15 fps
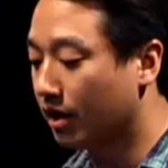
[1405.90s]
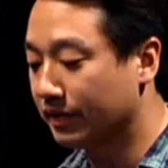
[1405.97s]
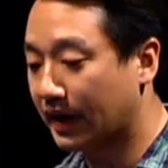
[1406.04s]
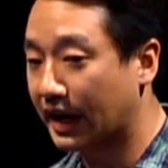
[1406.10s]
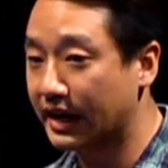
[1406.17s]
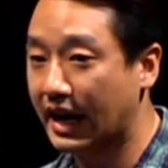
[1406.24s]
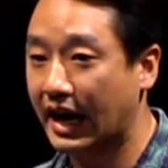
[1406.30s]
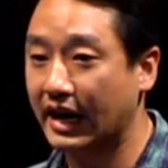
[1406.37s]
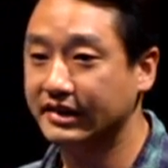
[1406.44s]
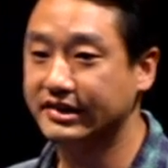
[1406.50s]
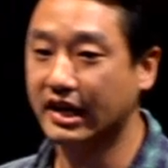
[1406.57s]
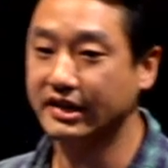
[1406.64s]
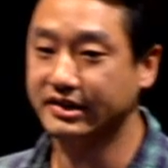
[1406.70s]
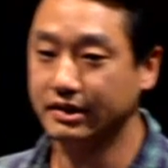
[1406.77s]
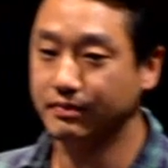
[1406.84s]
online ads,
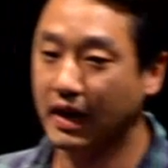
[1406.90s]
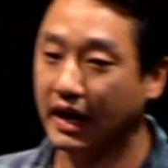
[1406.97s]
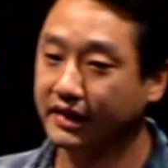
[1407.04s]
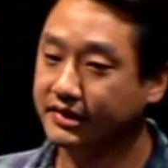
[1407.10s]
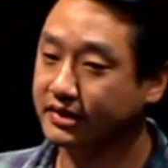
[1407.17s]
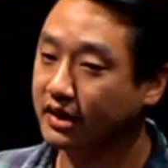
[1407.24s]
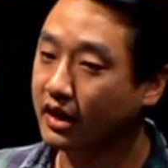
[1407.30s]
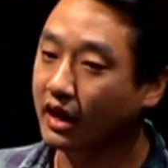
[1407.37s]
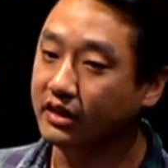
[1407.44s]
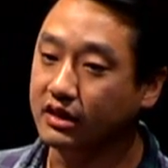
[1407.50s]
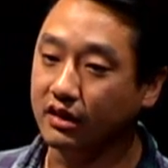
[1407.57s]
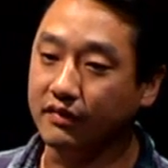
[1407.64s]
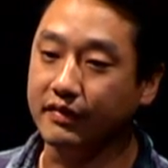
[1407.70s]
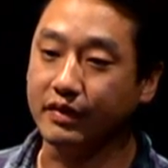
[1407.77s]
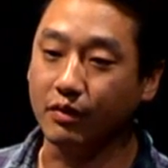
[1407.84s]
SMS, and
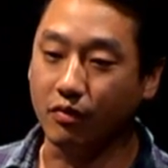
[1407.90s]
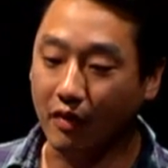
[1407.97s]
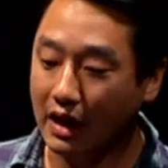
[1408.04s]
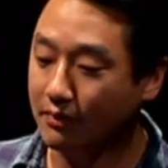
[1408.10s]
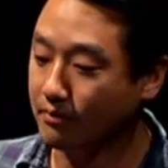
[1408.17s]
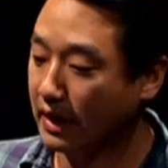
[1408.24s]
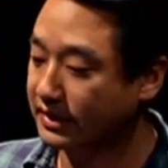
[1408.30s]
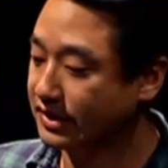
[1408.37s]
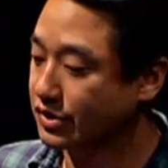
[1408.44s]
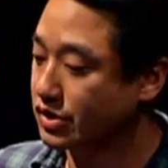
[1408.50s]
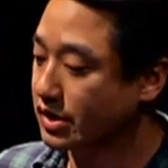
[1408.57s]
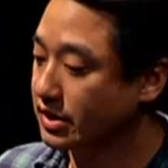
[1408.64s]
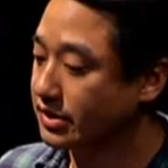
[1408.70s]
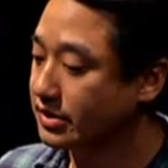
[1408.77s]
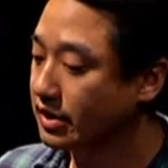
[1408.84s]
deliver the right
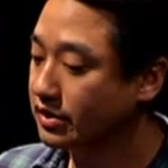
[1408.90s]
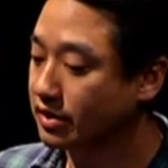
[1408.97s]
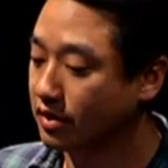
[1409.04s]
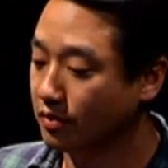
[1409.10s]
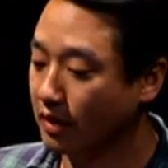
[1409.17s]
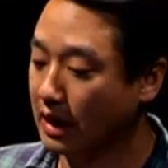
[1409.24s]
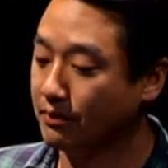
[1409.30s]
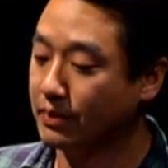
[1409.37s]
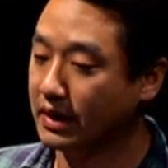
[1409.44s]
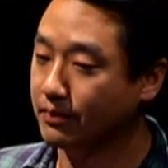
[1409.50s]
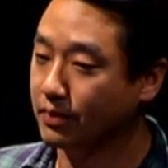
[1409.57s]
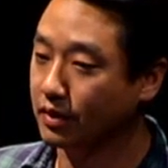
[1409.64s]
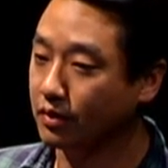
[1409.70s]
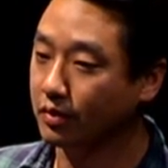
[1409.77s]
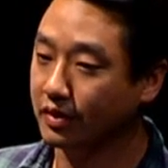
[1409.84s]
messages to the right
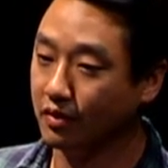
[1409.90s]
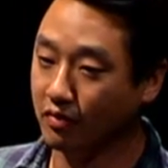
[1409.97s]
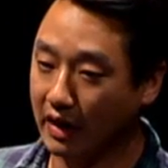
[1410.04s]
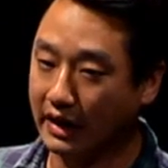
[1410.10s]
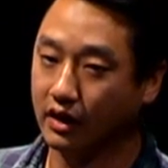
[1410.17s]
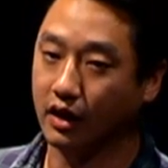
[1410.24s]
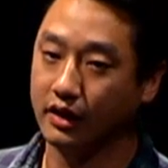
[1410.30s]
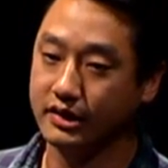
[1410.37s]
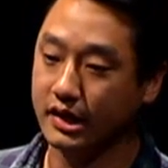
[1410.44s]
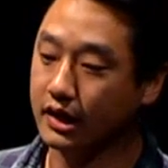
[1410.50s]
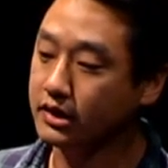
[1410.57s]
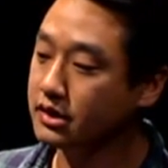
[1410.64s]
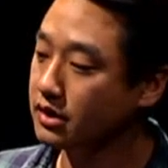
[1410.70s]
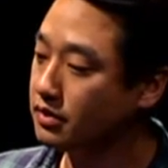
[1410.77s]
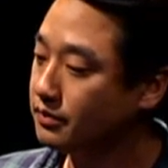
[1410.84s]
people with the right
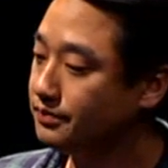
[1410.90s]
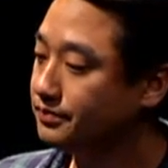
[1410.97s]
content.